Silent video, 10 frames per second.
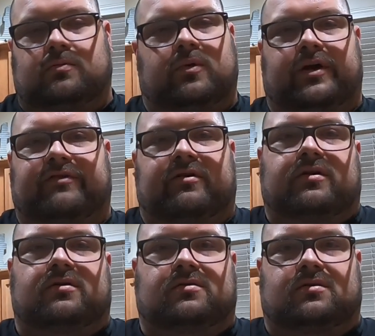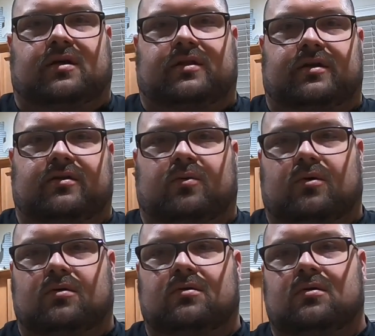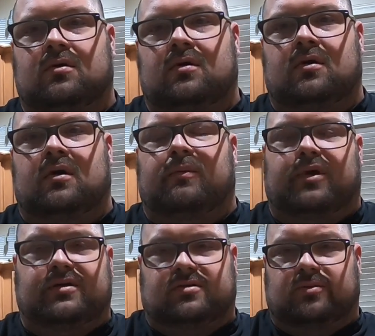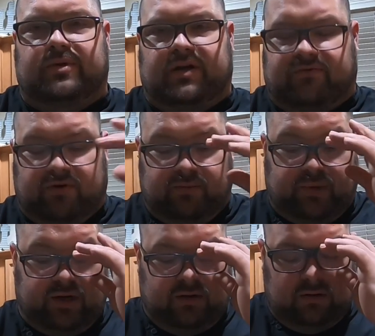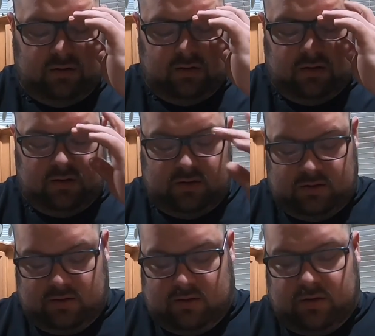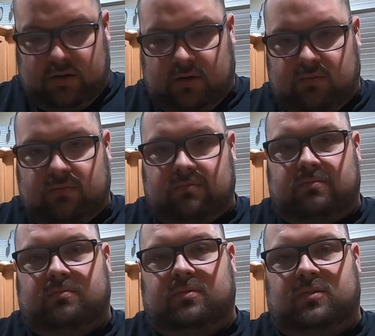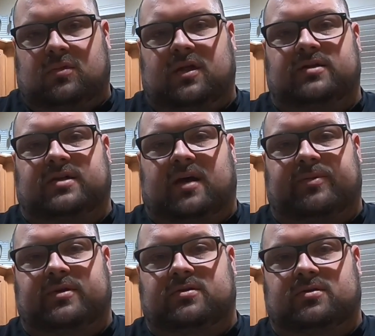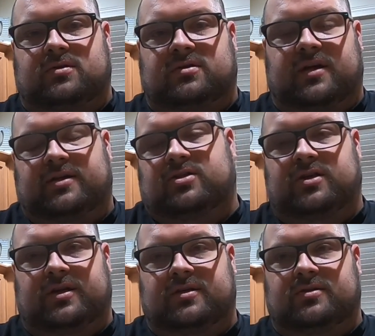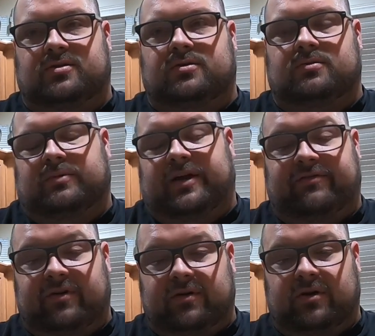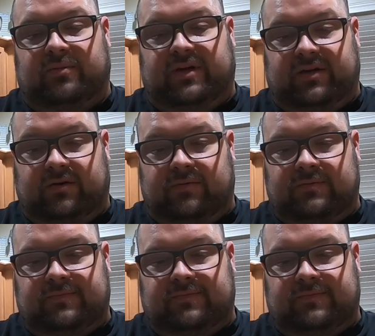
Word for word: whatever, it's not the end of the world. But it's a little bit different, but, you know, things happen, designs change, whatever, no big deal.